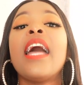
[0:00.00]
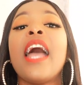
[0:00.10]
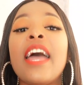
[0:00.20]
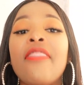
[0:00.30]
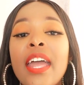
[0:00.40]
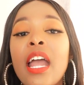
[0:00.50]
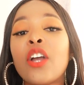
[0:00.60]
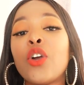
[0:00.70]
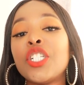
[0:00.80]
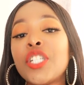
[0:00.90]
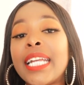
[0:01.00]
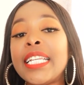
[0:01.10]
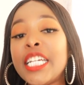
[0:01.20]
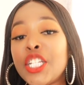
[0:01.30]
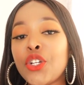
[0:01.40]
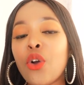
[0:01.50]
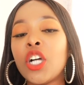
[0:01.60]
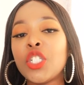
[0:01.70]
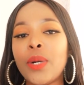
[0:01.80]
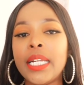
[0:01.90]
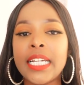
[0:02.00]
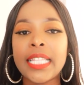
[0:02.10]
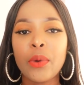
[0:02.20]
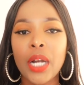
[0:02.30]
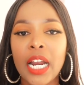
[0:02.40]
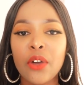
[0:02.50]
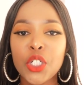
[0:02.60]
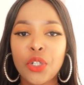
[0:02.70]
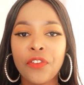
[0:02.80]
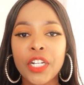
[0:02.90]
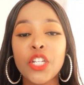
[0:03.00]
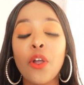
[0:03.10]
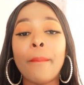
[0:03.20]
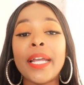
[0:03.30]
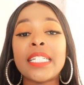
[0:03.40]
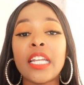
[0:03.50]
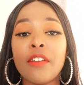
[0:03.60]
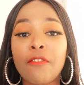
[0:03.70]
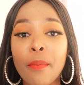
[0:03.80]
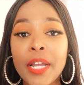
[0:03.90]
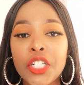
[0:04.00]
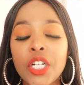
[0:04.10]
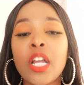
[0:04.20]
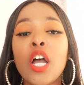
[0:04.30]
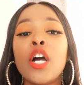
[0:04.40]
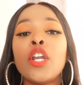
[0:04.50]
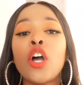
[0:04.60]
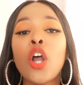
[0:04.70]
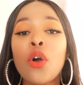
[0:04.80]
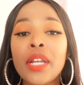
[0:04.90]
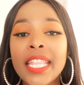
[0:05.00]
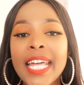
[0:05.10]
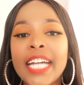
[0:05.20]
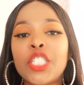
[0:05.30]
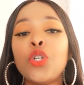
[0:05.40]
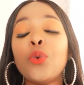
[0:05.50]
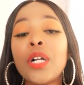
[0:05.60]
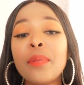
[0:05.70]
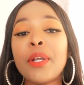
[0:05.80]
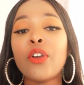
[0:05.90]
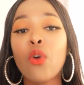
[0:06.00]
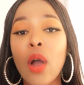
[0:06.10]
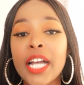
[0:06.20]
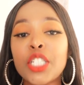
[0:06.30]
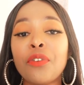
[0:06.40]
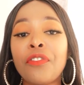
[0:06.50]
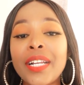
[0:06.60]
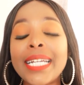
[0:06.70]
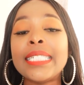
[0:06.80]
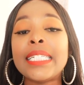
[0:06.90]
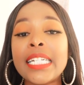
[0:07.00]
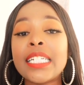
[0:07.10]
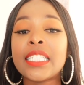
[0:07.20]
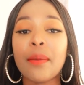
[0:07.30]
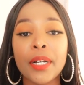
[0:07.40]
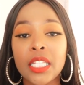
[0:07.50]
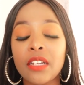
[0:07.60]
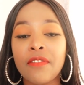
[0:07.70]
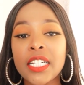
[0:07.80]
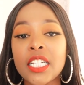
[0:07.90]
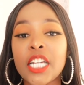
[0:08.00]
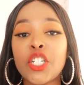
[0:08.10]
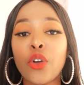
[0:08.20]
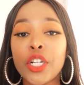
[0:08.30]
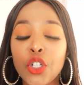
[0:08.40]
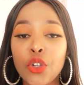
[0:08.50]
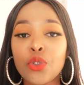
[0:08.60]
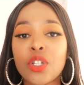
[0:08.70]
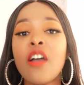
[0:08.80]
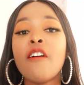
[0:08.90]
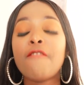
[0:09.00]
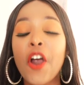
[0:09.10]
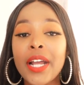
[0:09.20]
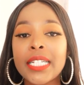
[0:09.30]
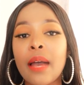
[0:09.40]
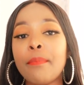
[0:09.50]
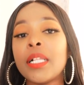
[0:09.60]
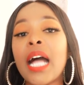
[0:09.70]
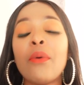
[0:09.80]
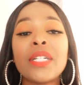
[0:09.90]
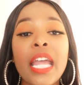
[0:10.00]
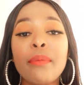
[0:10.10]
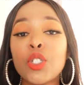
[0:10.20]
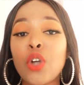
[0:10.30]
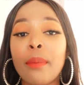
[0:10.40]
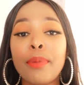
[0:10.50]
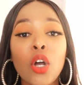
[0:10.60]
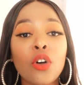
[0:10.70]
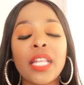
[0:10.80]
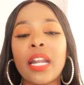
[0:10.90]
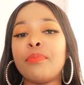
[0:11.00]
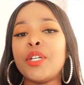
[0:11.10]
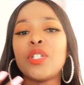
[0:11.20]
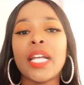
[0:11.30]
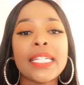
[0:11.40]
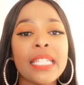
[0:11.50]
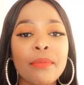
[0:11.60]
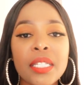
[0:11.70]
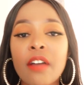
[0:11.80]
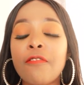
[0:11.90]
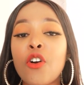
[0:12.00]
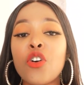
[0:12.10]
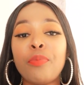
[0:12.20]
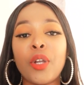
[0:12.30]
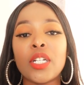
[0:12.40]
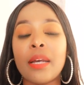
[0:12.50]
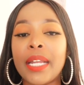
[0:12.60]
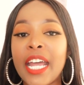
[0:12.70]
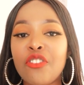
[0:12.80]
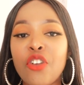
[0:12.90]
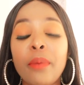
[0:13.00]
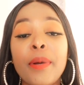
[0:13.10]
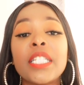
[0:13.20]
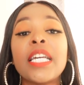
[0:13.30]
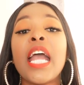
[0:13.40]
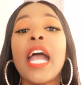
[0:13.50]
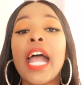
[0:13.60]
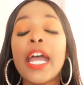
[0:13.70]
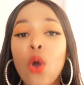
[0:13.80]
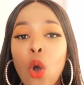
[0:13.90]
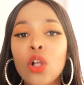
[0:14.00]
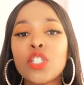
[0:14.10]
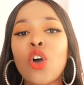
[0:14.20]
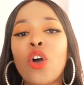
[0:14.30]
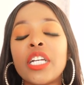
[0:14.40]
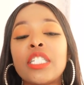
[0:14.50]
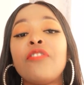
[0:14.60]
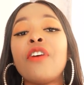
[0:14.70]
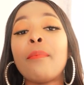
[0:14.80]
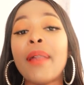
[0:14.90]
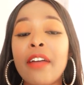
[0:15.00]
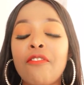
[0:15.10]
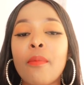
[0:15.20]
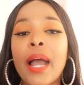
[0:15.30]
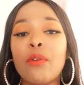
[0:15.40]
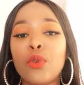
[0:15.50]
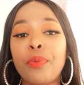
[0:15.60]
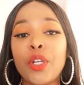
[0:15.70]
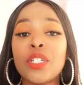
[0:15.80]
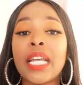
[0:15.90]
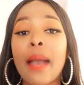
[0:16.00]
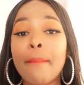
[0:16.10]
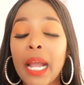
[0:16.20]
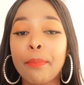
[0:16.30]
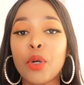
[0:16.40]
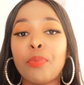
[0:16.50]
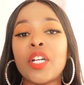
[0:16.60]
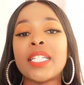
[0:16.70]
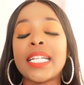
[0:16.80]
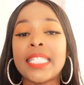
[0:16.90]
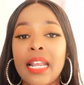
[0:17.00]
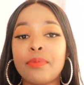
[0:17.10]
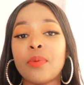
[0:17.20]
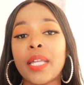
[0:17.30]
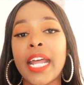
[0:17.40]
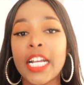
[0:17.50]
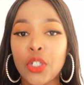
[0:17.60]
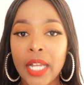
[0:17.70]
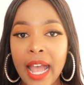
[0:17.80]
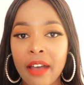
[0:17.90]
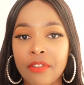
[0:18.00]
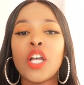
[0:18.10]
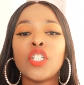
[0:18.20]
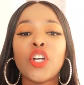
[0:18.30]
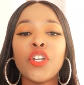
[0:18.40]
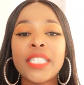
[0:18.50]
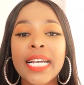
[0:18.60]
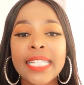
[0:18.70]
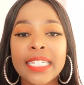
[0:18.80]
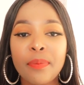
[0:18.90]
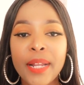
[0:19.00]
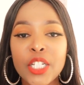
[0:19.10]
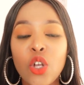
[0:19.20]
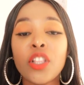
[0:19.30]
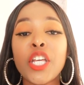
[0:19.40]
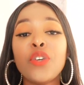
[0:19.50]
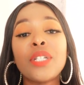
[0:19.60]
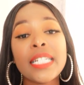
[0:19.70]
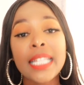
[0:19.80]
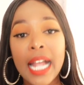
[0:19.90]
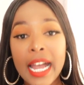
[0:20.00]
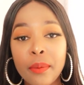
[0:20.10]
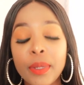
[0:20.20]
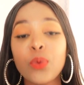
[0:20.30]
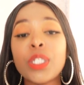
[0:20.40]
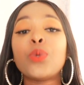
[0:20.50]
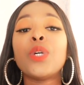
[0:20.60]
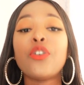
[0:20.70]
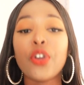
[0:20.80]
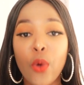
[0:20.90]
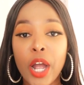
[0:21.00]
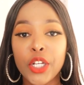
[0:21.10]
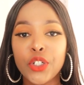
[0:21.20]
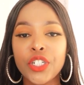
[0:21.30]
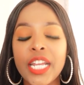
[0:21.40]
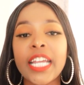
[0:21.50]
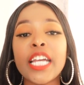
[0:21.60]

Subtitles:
and they are going to then lead you onto a link that will allow you to fill in your basic information. Not only that, you will be required to fill in details about the devices that you're going to use. For example, I was able to upload that I'll be using a Samsung phone because I'm an Android person, and also on a different platform I would be using a MacBook because that's the laptop that I actually have. So Utest has a place called the Utest Academy, which will require you to take